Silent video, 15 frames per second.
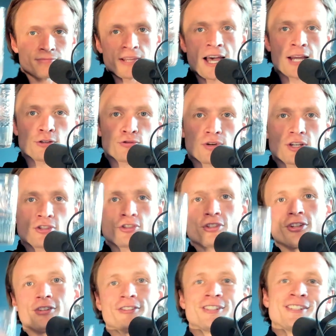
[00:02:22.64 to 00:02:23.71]

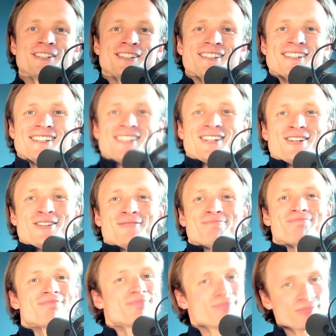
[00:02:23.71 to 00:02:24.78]
hydration
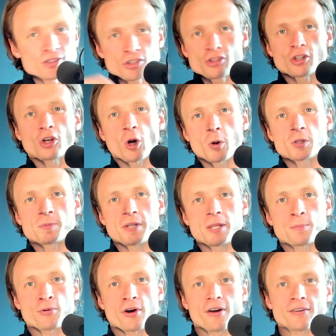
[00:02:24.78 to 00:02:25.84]
should always be the
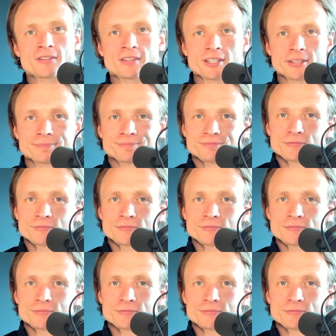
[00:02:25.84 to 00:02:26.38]
priority.